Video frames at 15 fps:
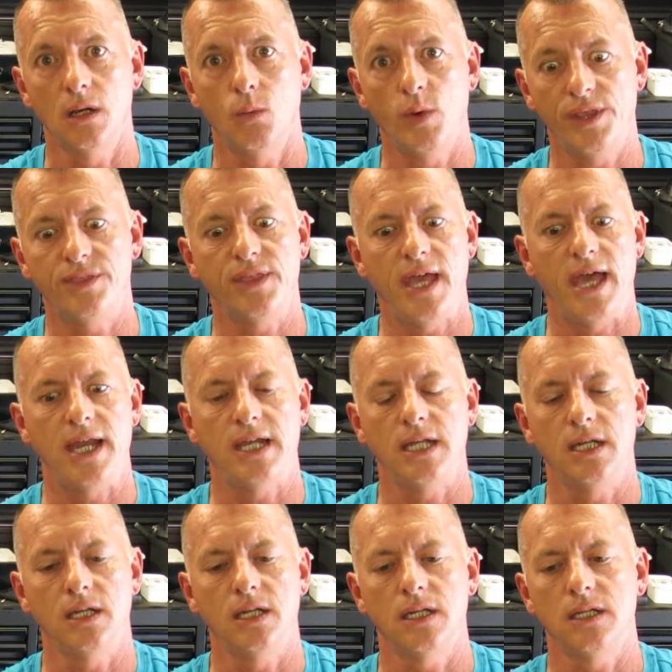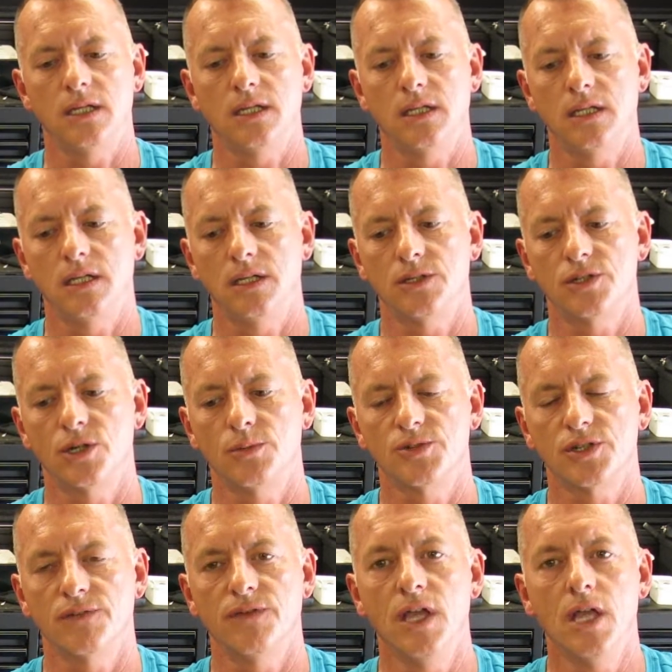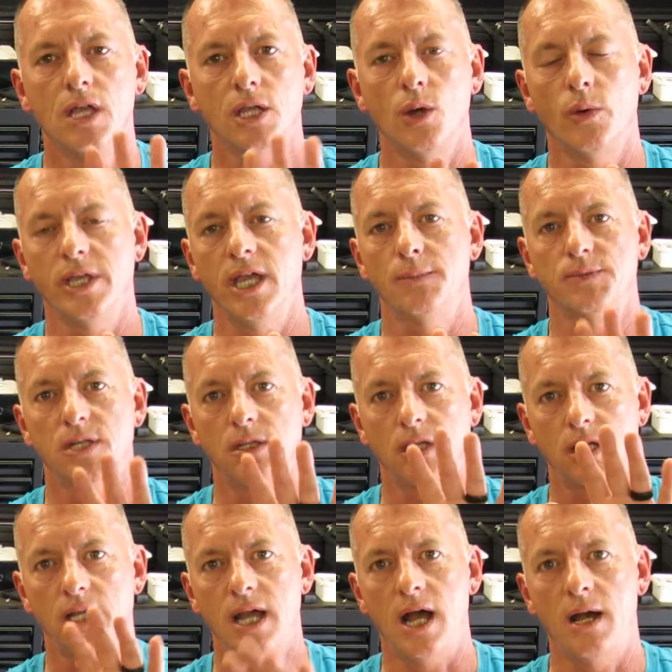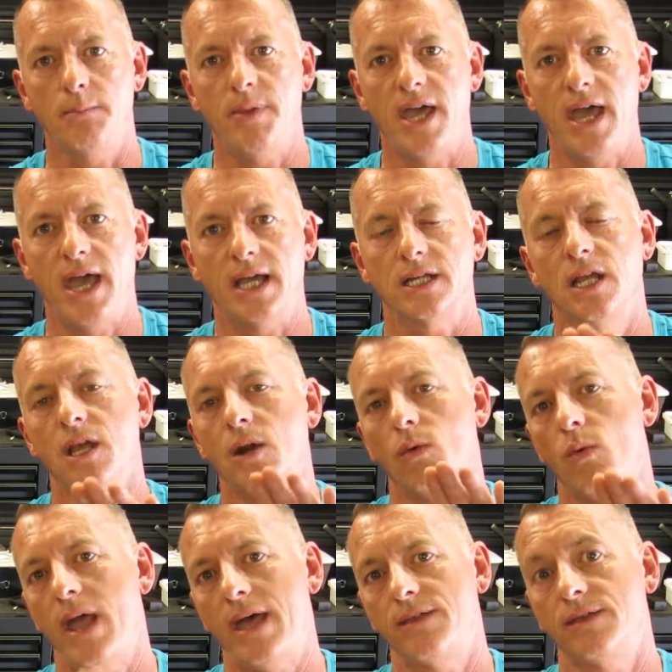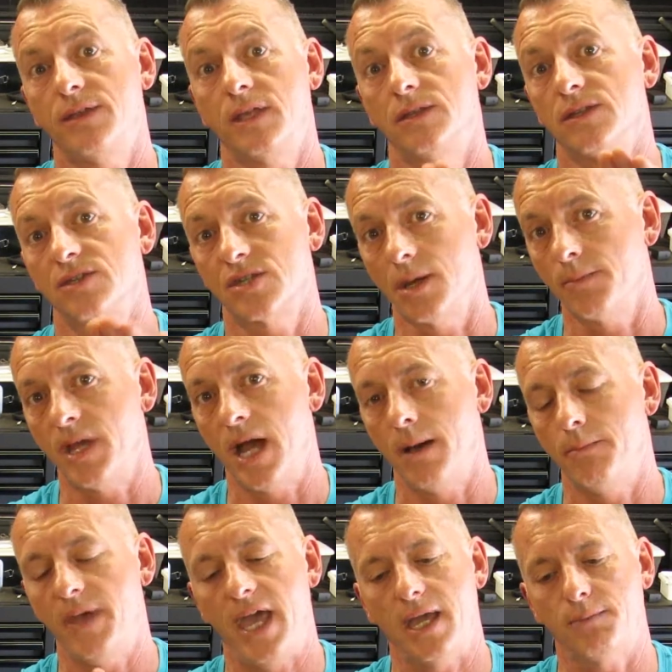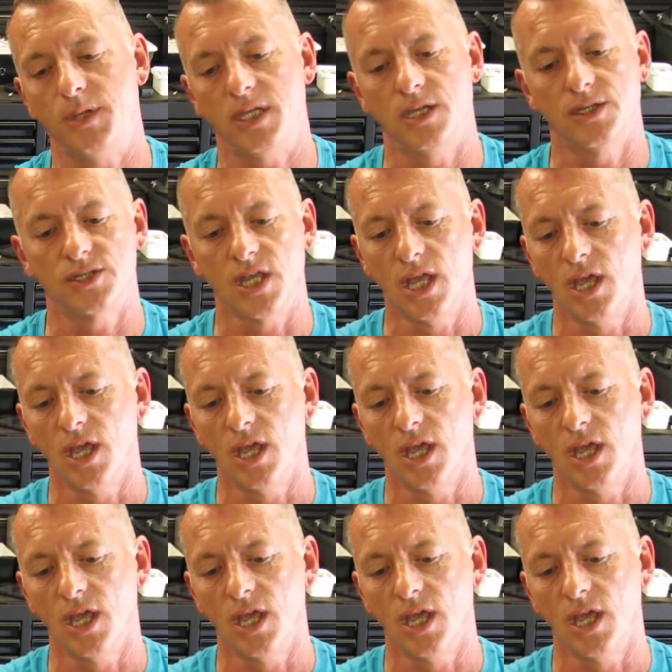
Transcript: with that in terms of going up to the compact rather than the subcompact, because